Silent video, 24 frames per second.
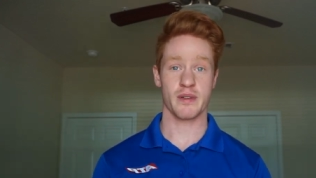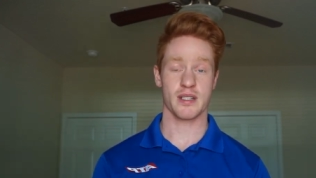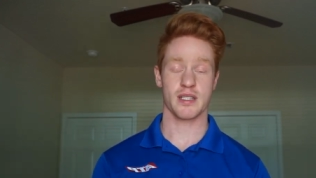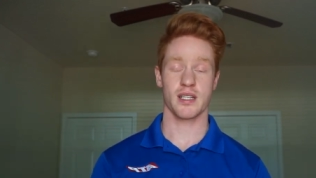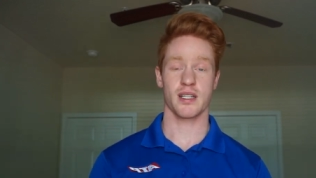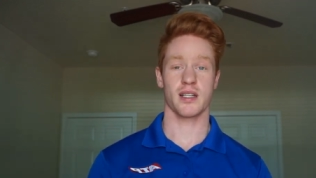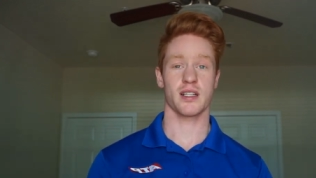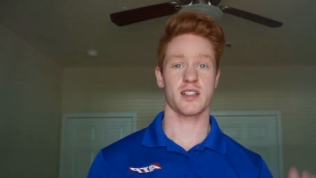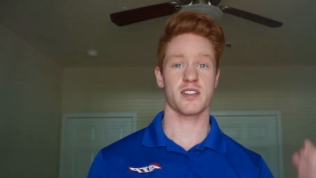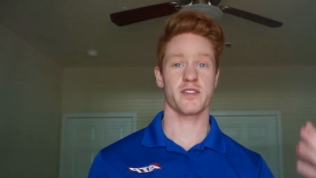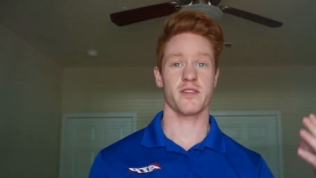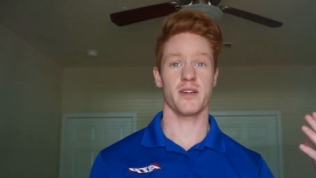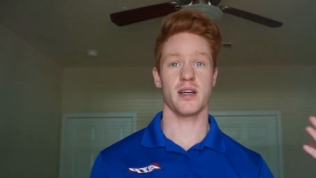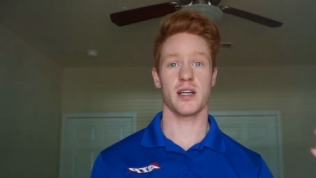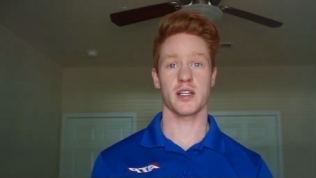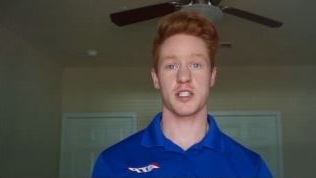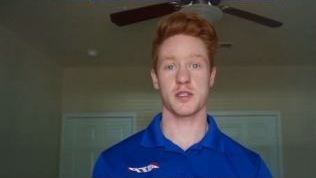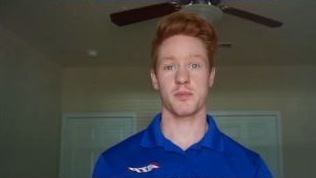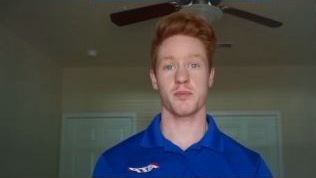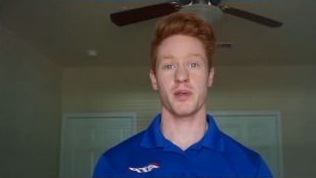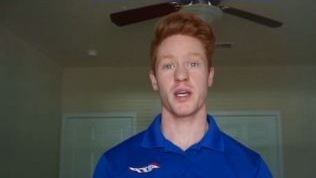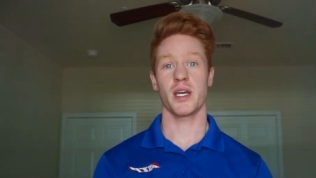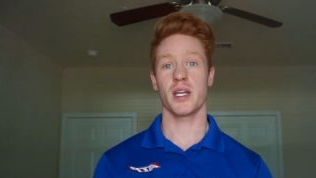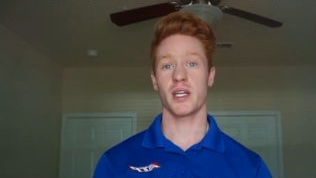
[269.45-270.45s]
instead of ex
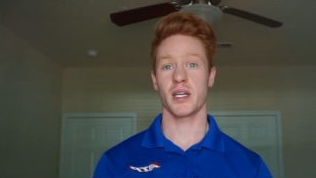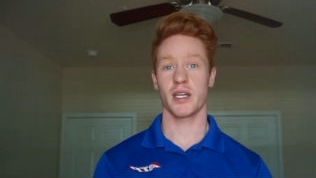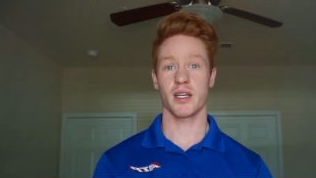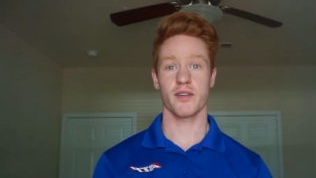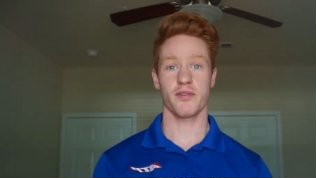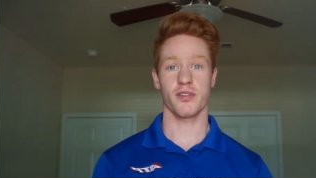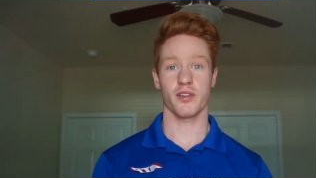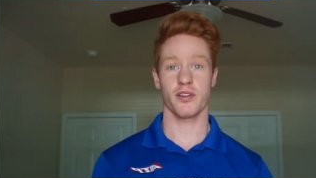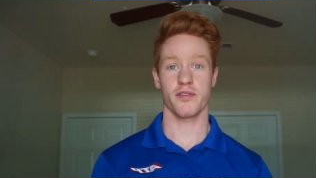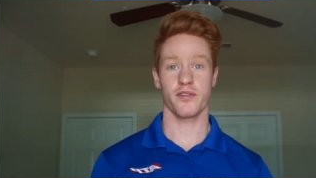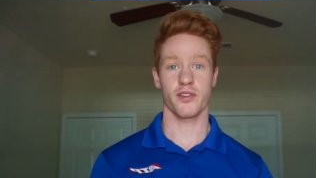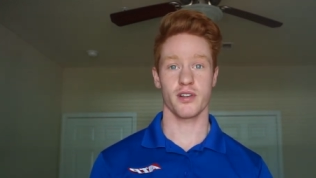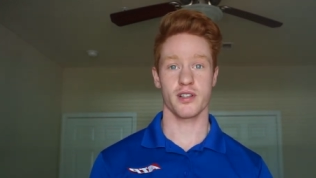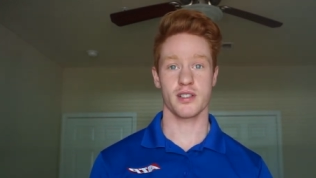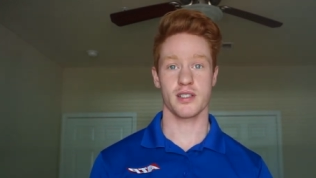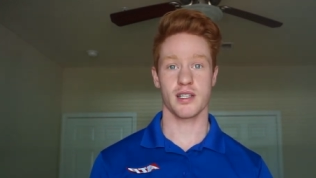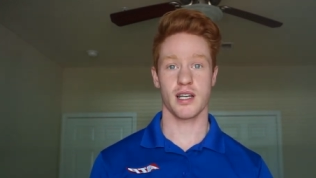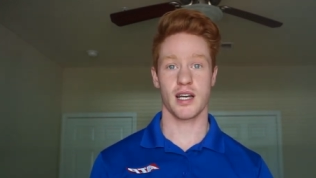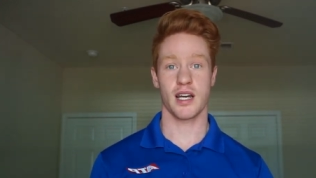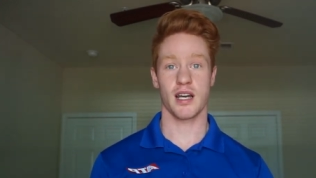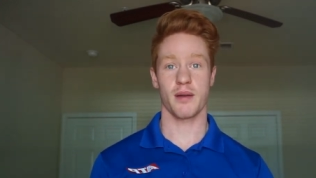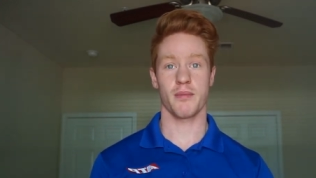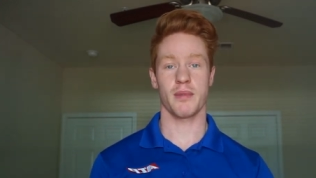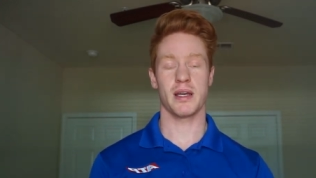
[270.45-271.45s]
explaining it for the first
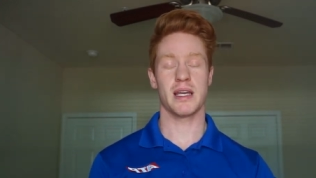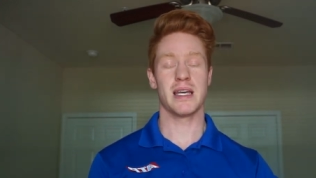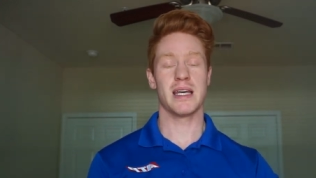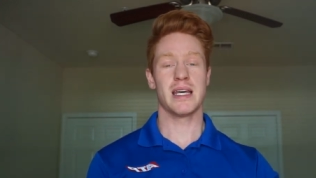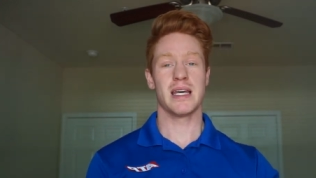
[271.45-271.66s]
time